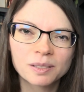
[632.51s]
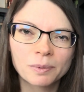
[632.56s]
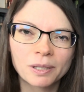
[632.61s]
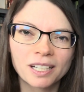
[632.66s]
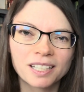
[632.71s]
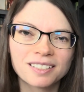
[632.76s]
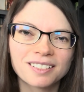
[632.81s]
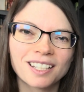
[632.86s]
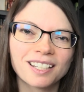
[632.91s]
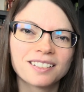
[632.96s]
but
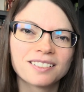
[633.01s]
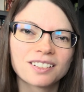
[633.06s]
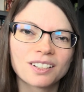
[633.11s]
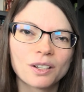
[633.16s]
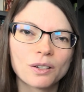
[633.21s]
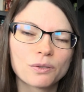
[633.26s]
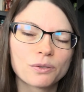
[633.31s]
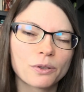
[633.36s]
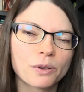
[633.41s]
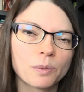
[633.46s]
I tend to
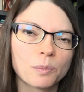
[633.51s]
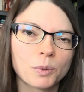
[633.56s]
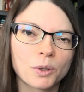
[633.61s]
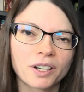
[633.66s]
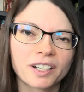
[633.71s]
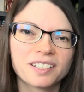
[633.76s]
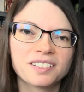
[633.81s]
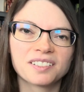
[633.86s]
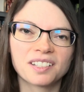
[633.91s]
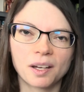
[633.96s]
go for the more
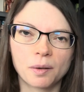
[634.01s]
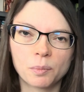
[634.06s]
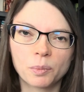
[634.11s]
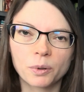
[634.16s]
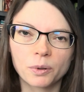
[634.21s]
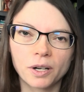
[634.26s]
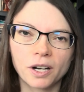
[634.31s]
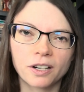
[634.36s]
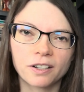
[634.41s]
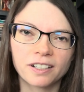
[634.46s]

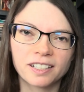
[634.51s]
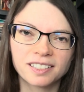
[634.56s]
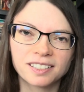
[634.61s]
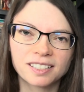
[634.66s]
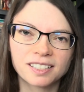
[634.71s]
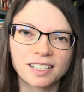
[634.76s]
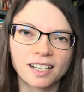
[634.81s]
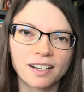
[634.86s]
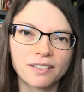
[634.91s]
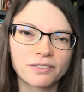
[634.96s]
contemporary
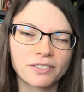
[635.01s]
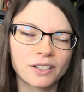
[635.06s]
stuff.